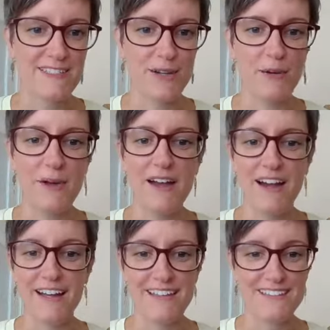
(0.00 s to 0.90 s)
So
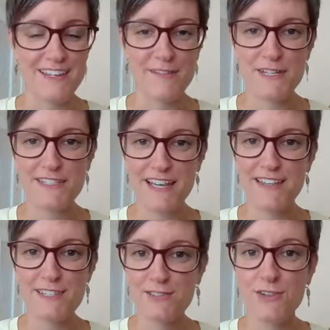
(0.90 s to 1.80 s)
I can safely say
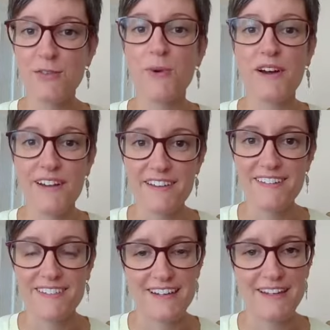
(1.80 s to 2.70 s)
this stuff
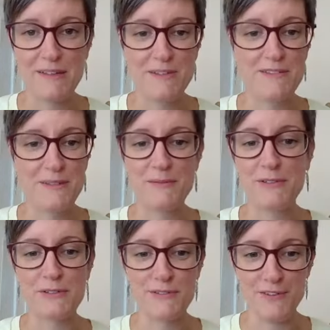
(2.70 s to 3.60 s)
works and I am living
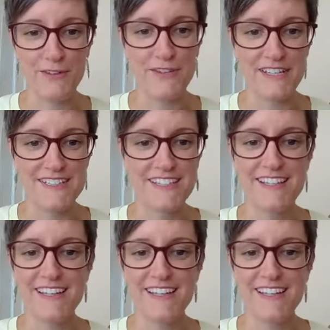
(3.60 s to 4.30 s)
proof of it.